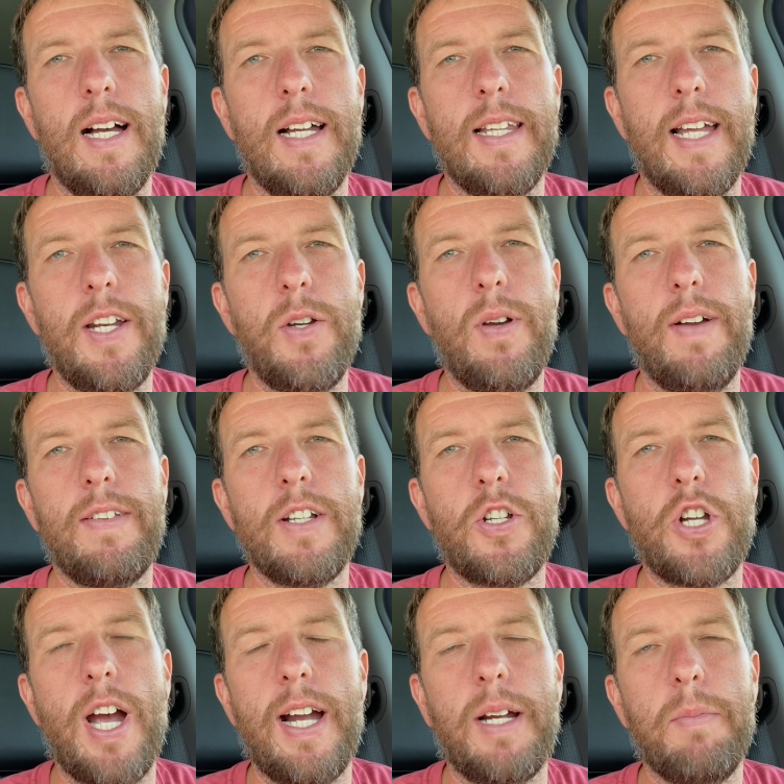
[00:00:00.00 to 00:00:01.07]
They do have to
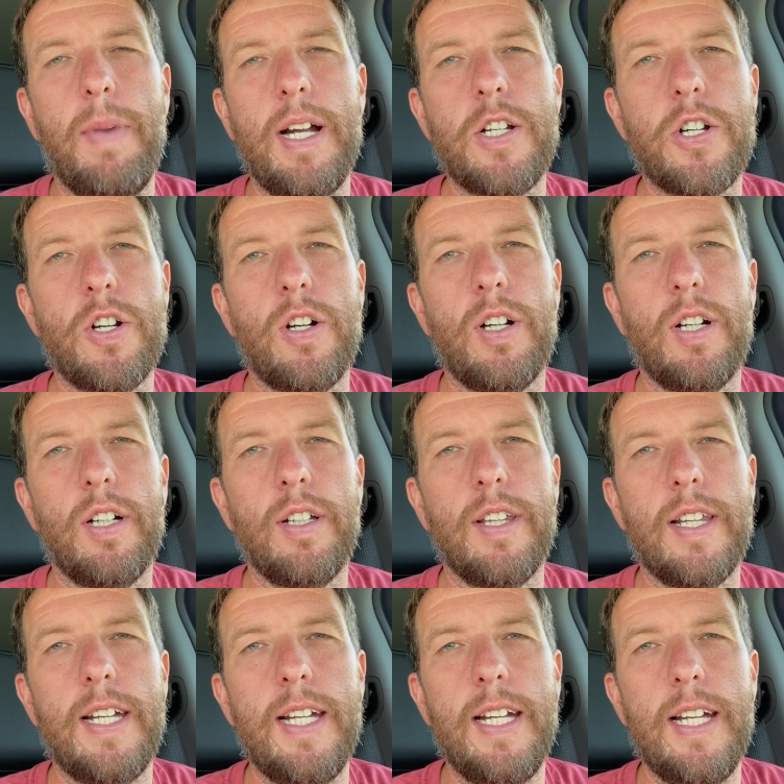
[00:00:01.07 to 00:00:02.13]
check and make sure
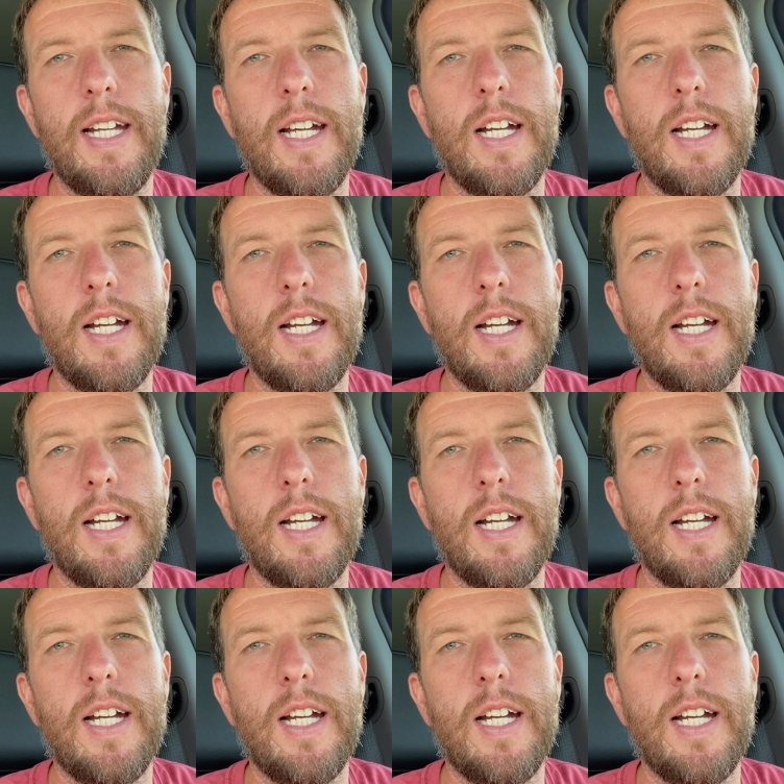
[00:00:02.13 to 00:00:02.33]
the